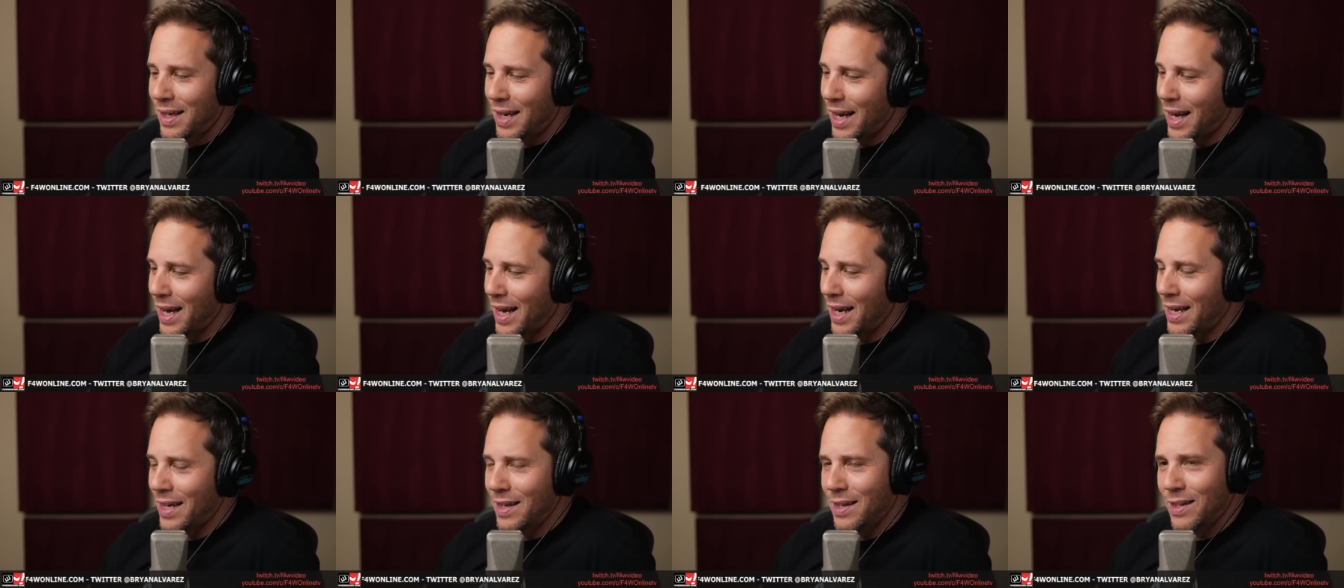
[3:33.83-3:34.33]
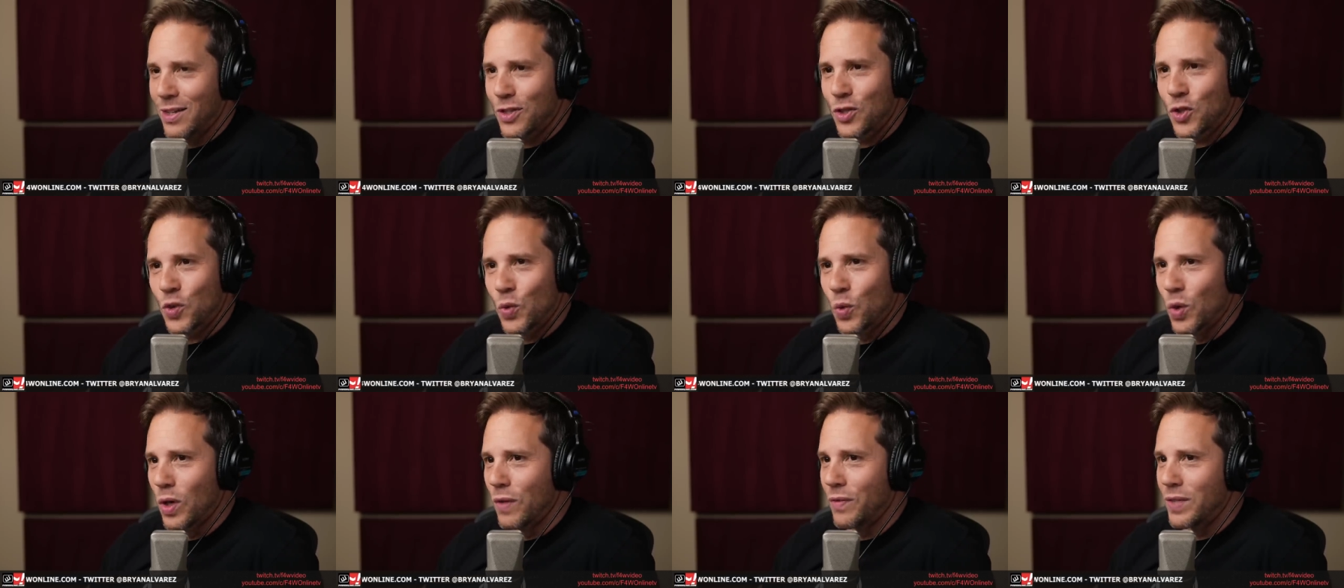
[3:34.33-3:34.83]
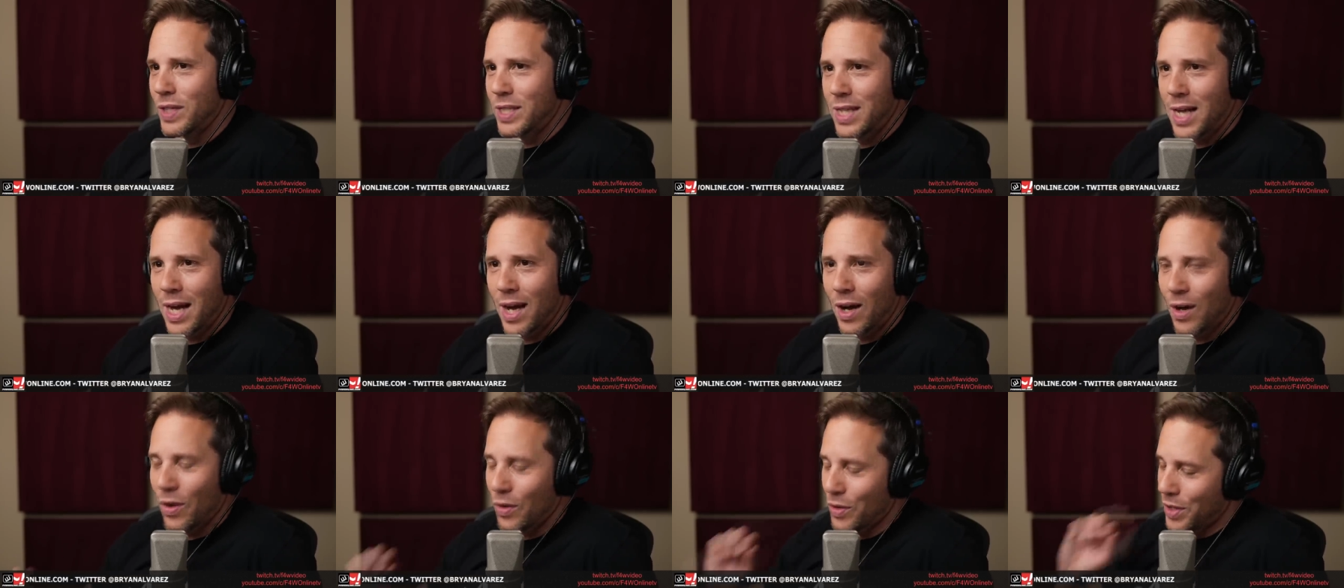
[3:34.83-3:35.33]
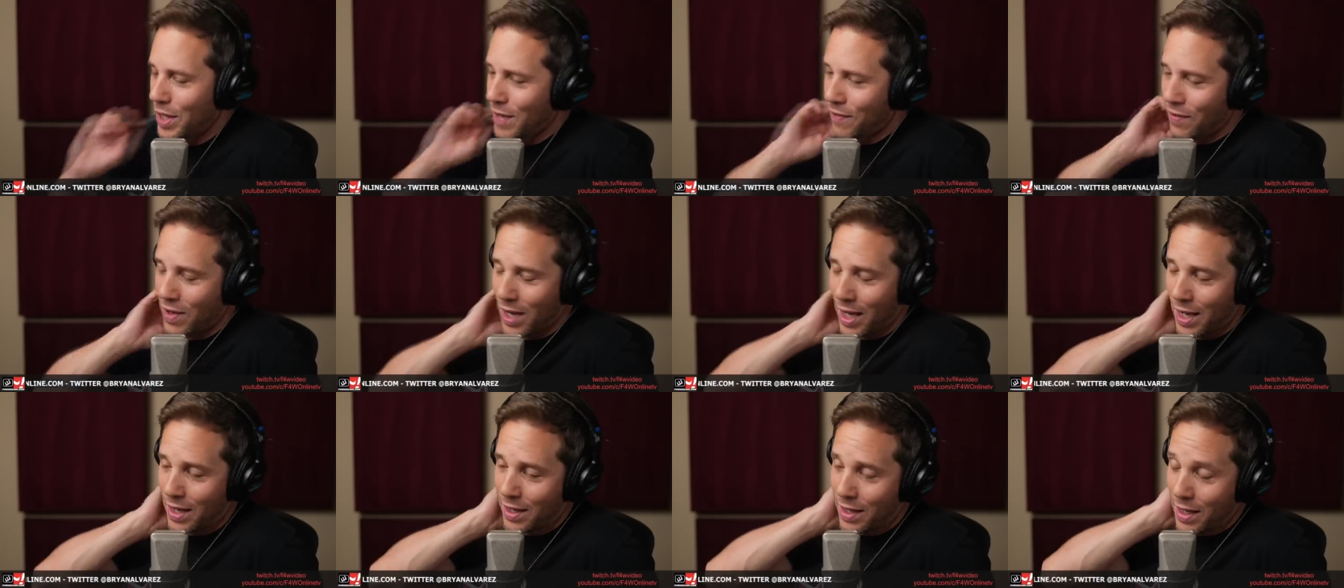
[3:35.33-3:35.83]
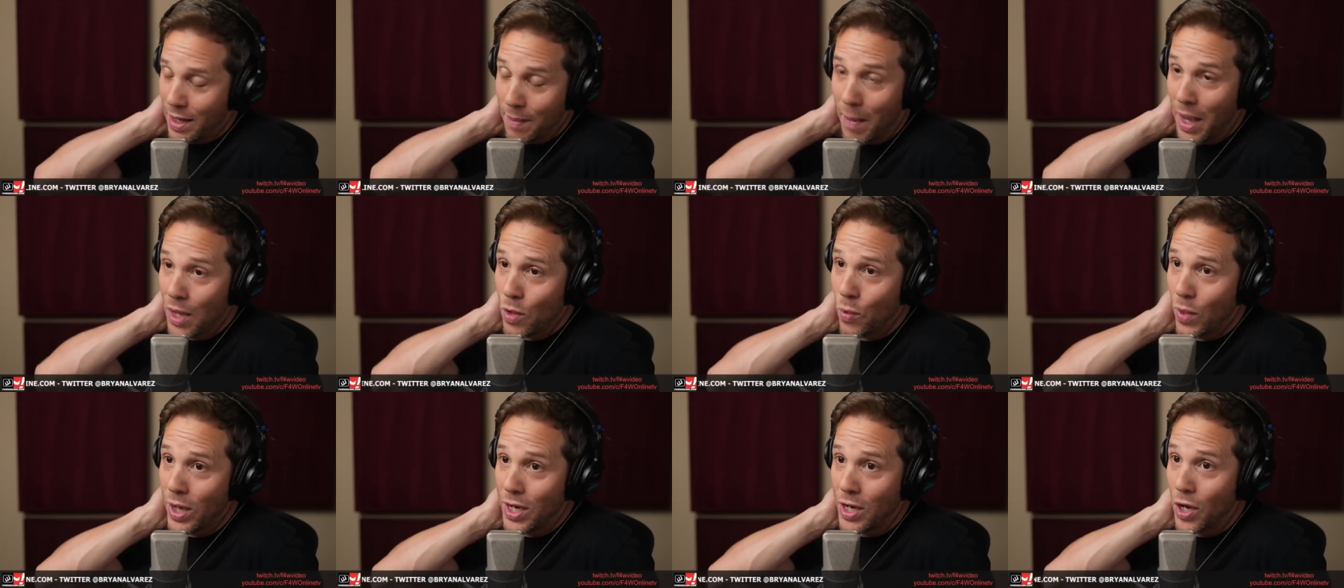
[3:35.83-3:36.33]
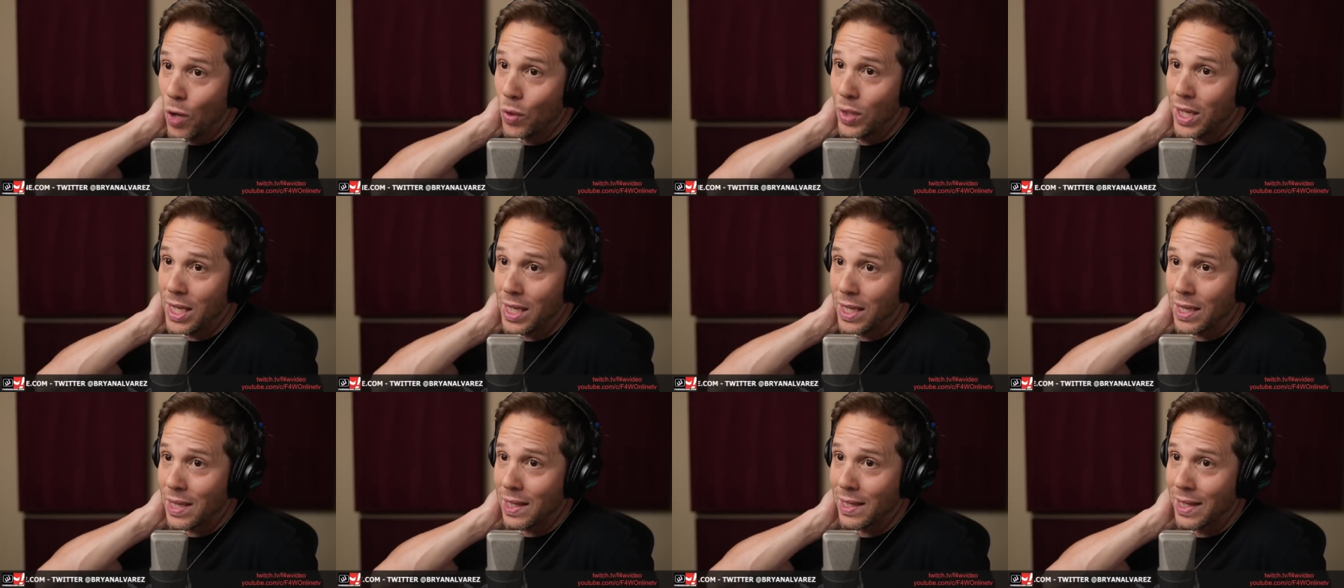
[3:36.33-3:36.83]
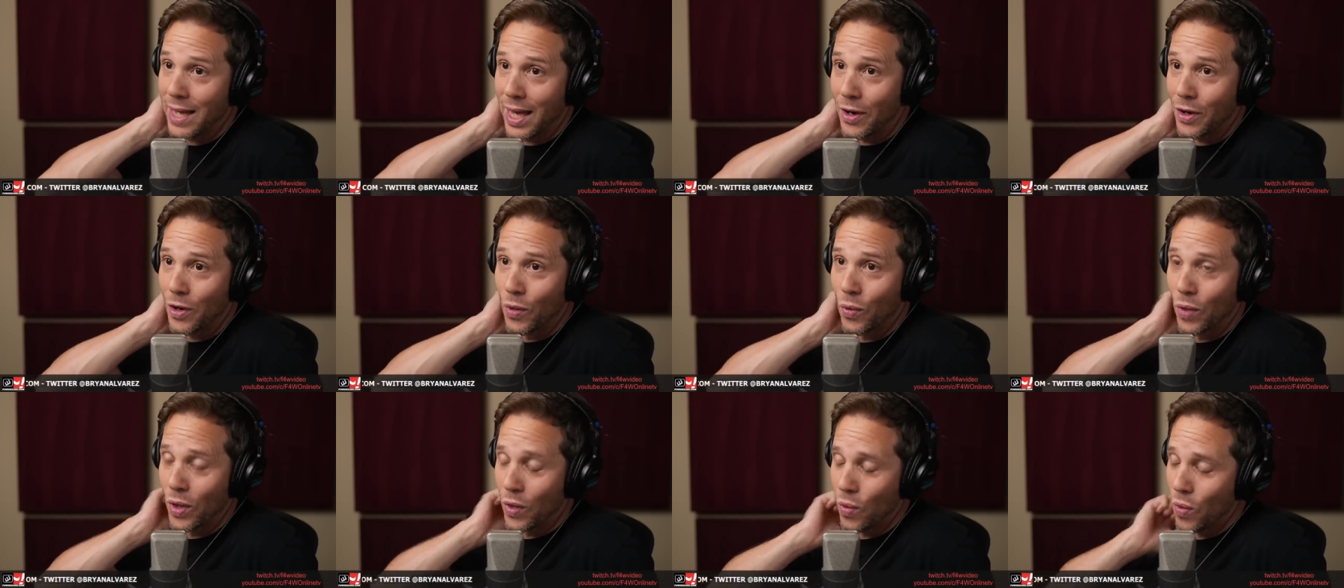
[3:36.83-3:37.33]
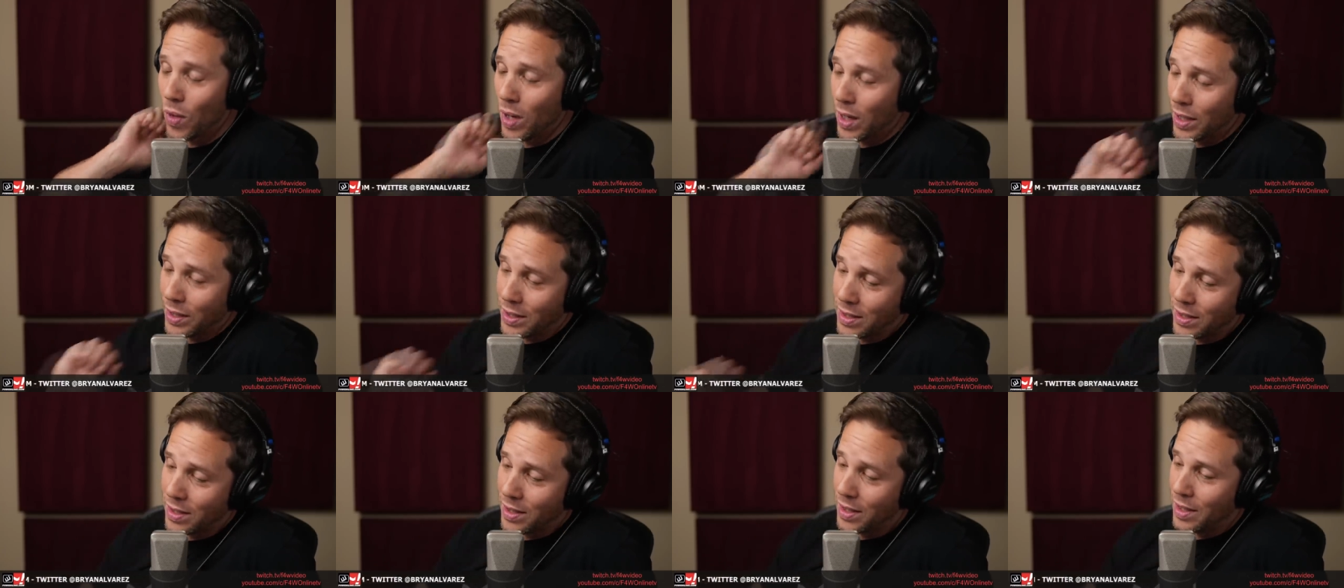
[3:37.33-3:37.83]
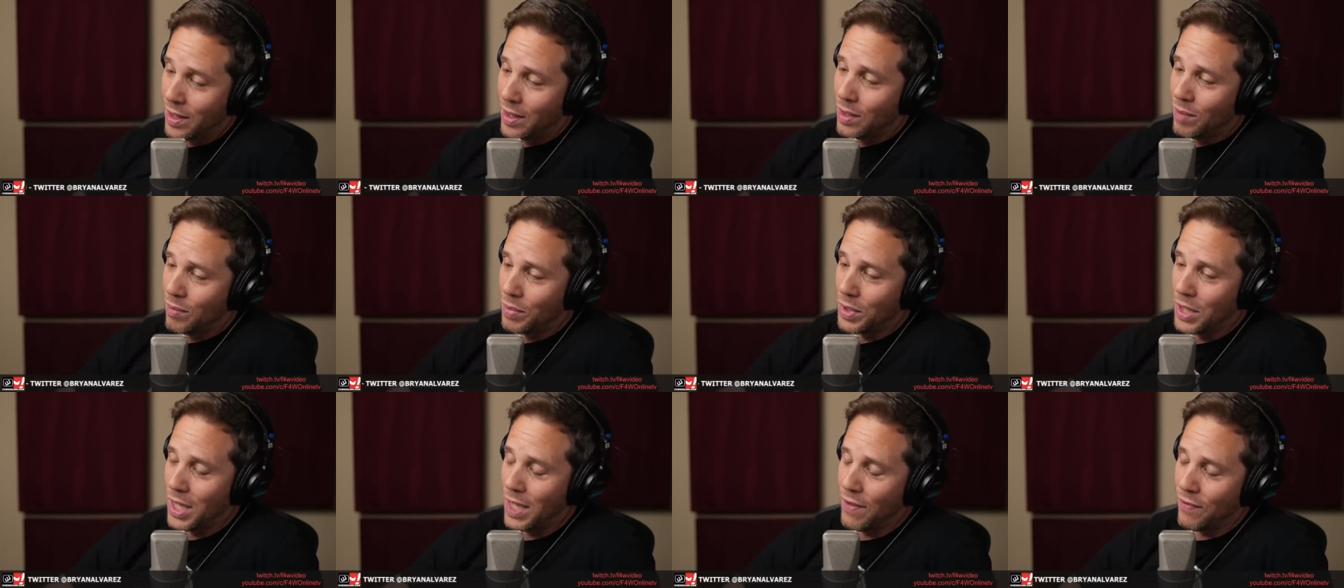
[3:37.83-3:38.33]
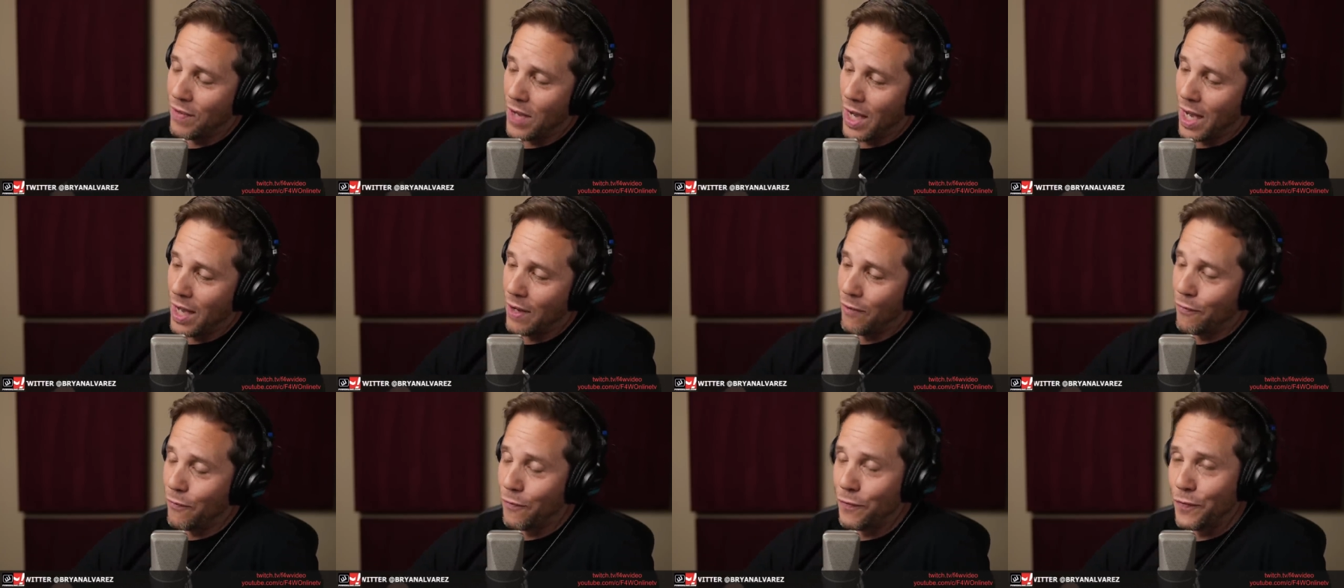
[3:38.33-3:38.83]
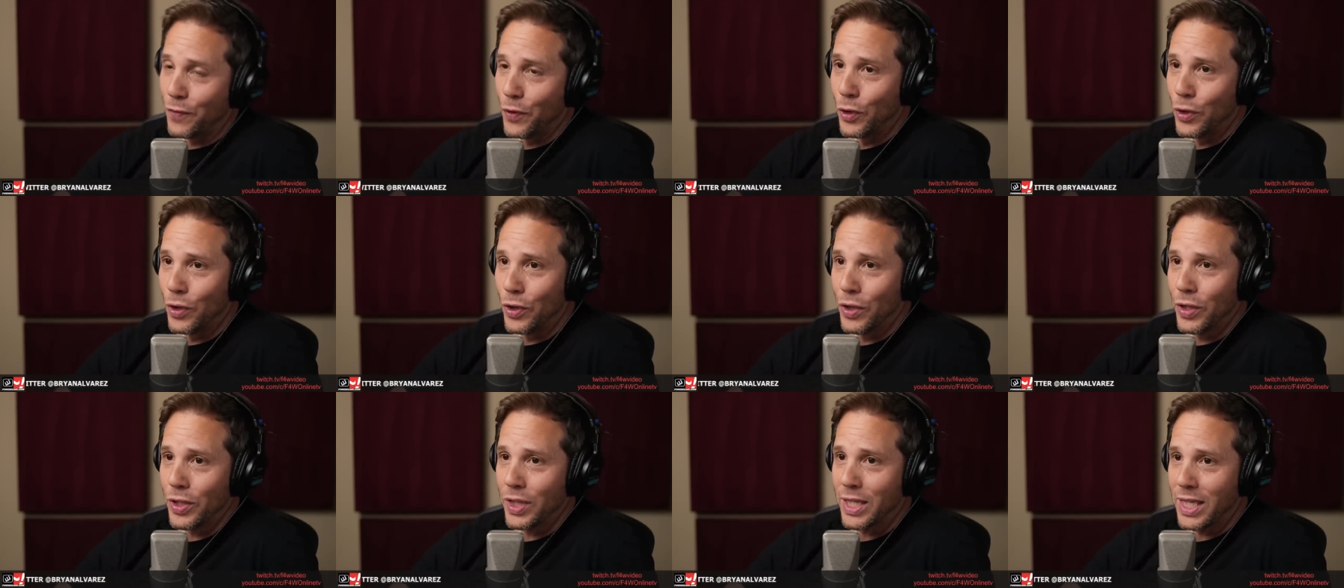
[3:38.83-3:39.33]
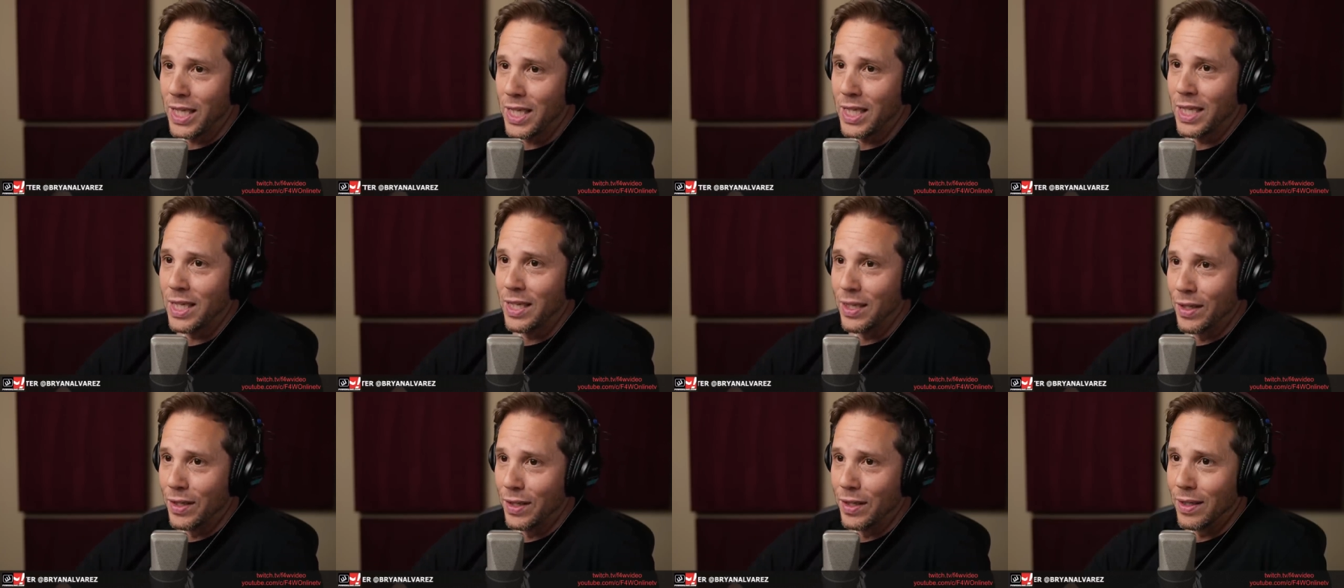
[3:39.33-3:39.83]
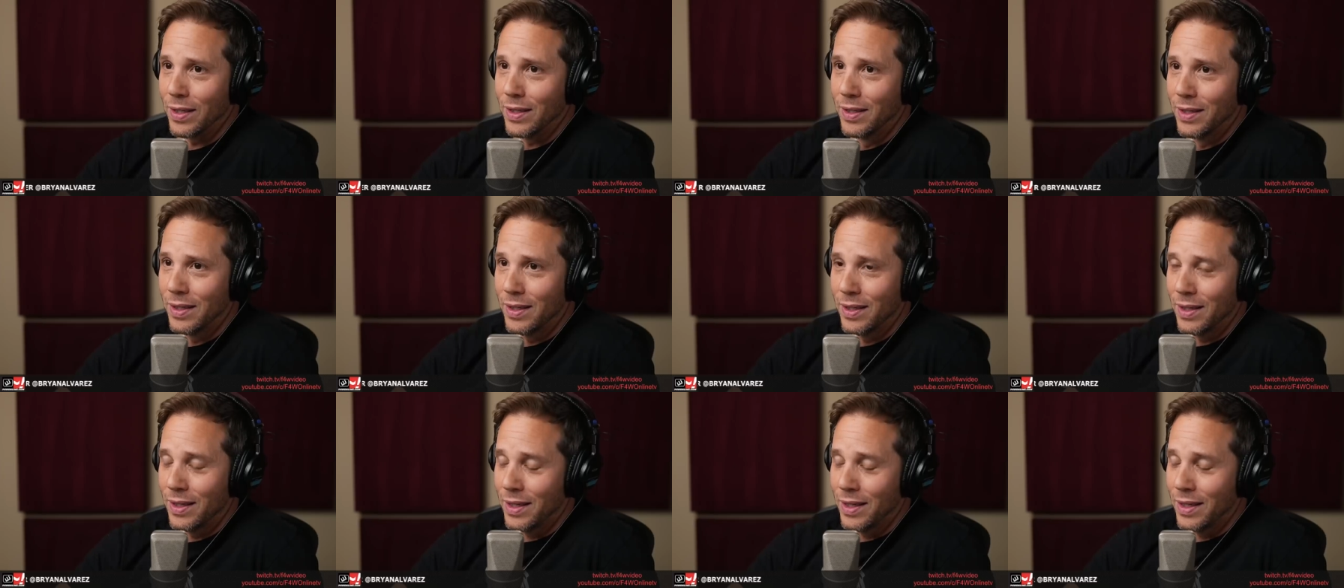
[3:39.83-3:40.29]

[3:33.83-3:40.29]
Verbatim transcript: And Swerve is now, they've gone, by the way, no Keith Lee. I don't know where he was, but they've gone full heel.